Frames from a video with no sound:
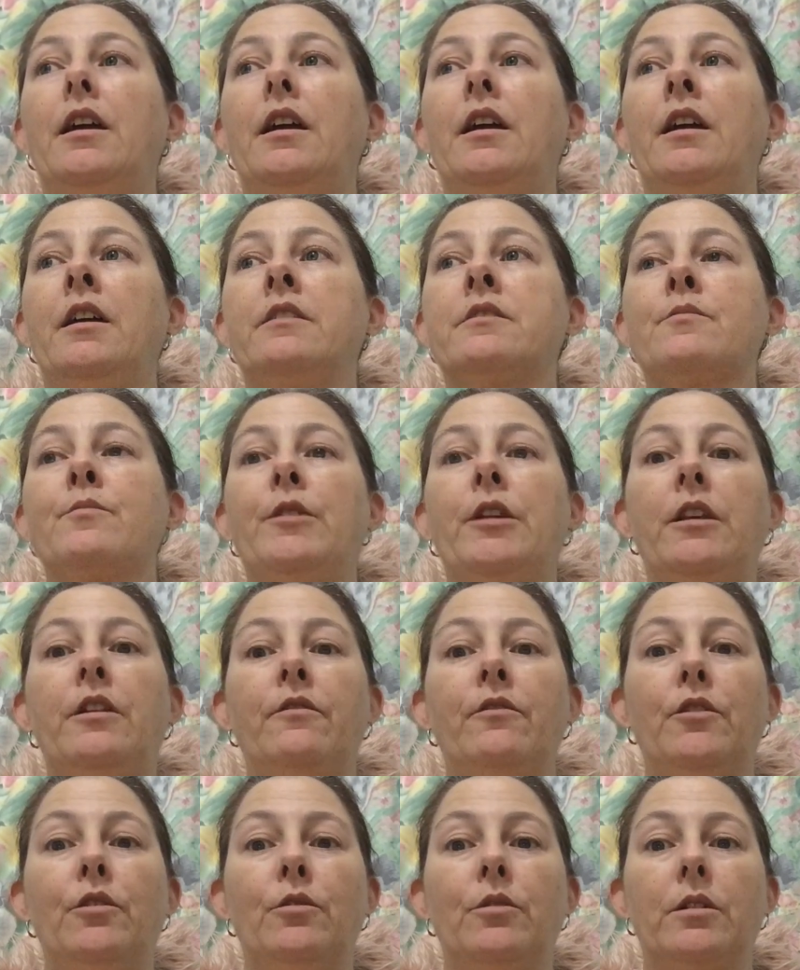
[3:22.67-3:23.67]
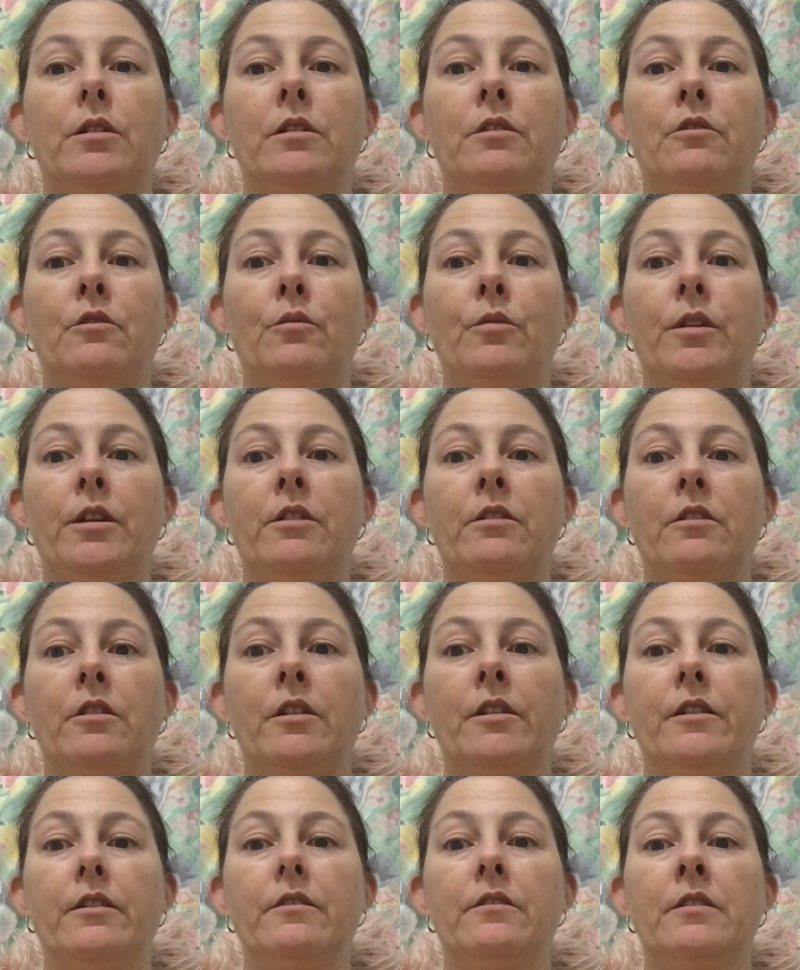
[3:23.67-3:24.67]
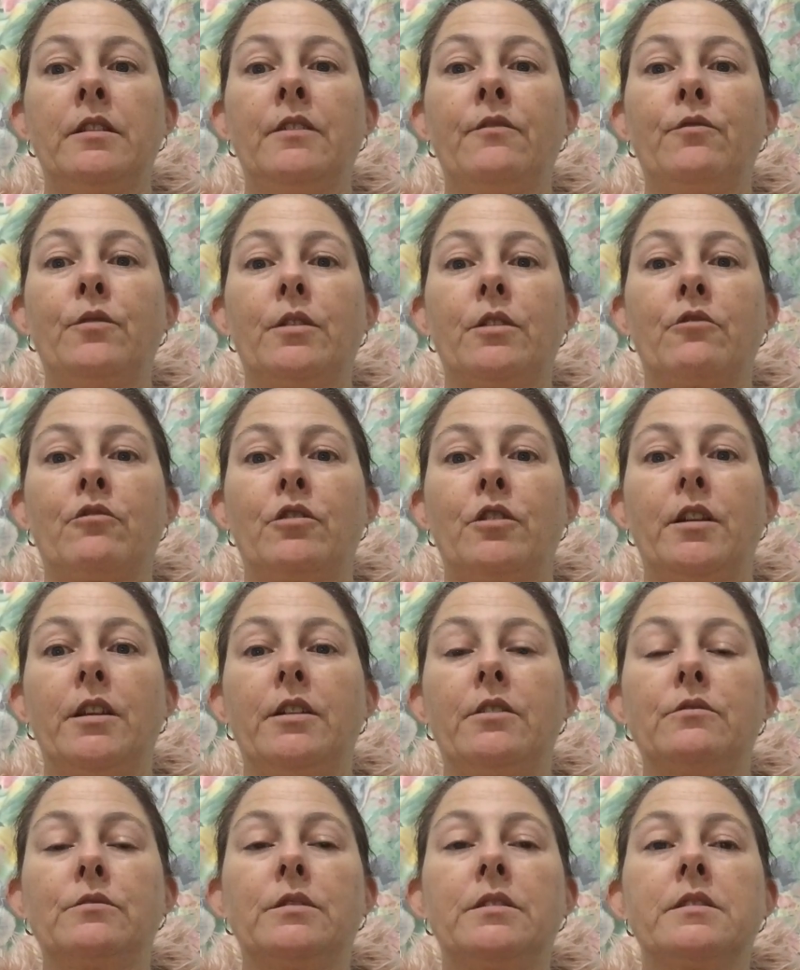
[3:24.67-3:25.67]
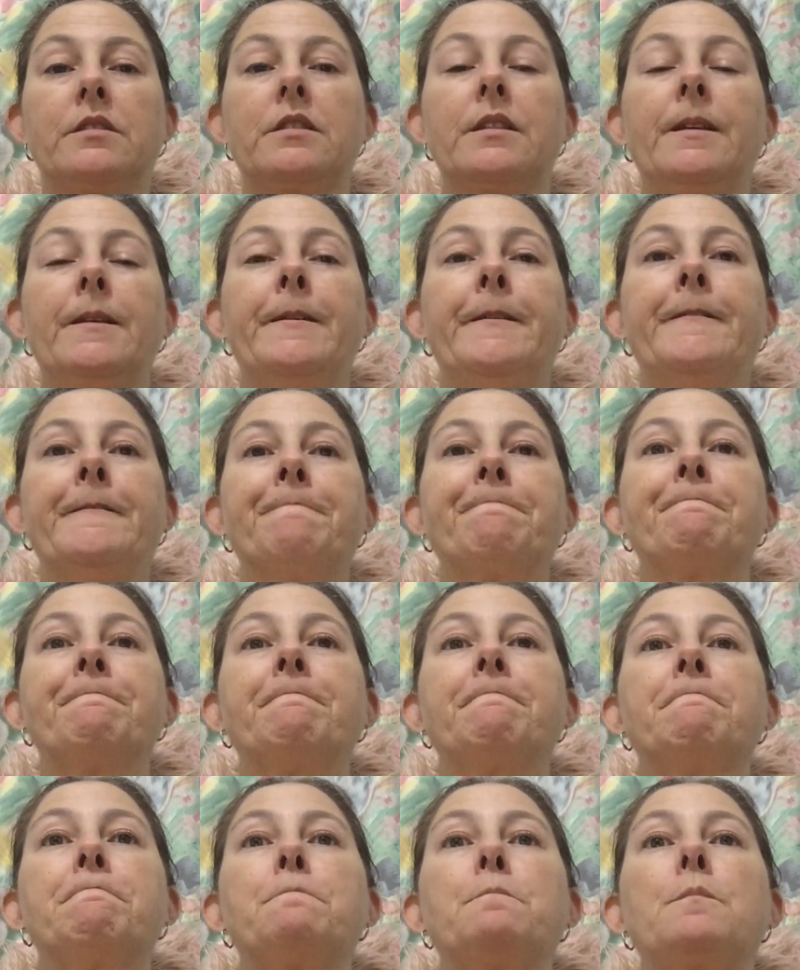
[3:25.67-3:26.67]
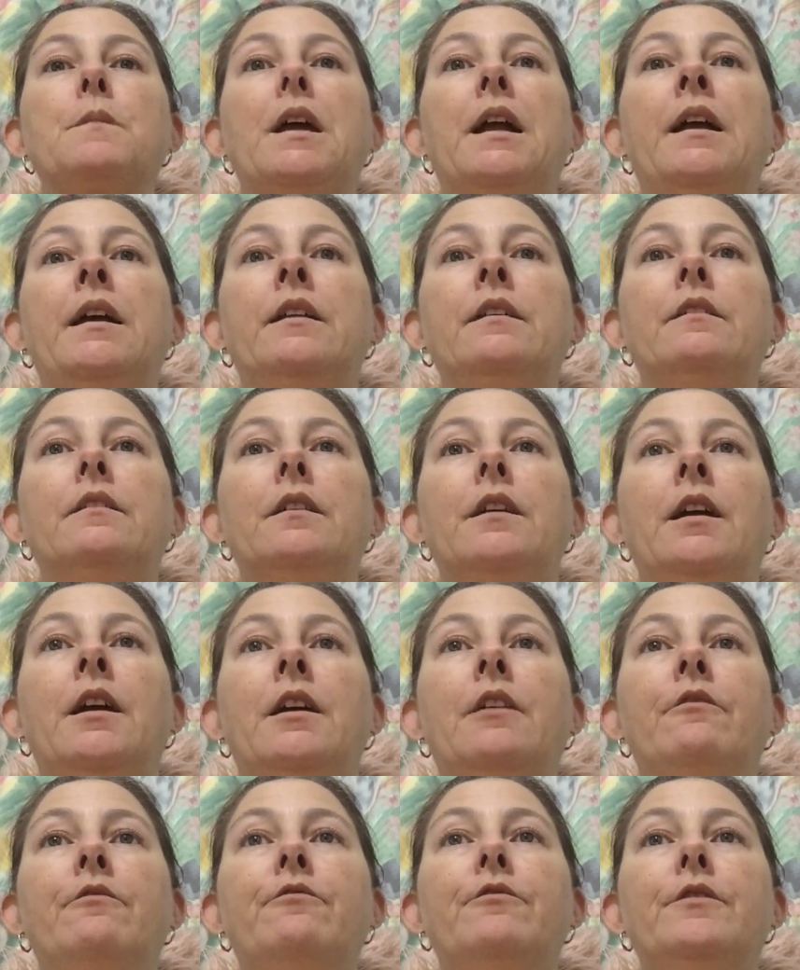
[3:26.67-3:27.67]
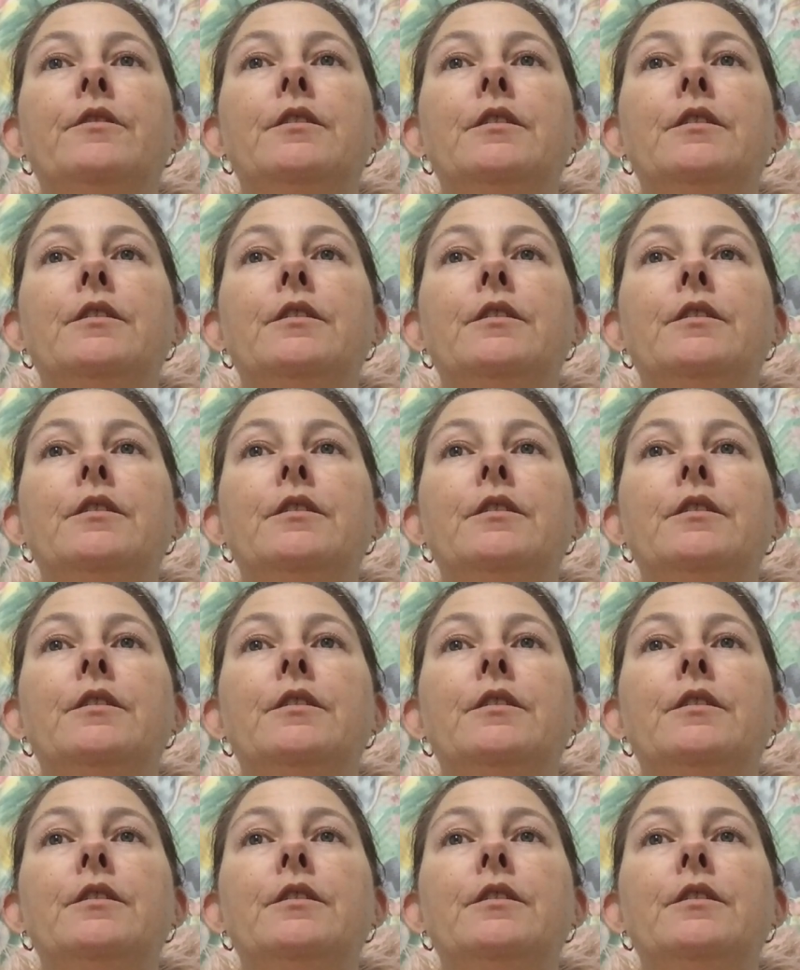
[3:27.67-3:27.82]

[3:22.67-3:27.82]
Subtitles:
as many of you are aware, I live with a chronic illness and have